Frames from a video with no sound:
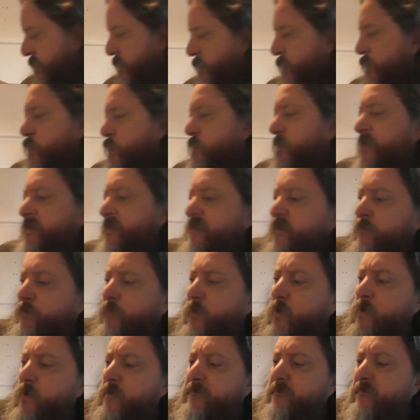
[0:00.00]
Who is the
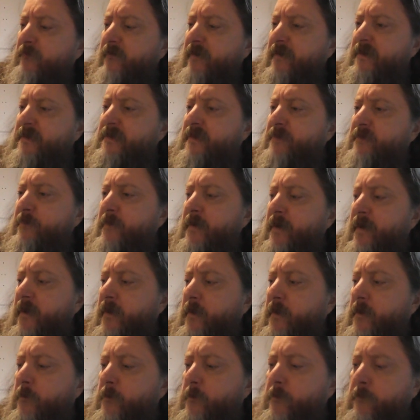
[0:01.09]
perforated
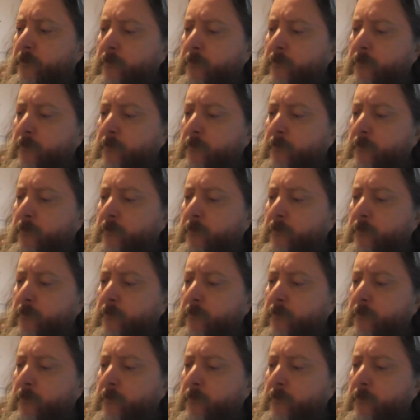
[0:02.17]
man?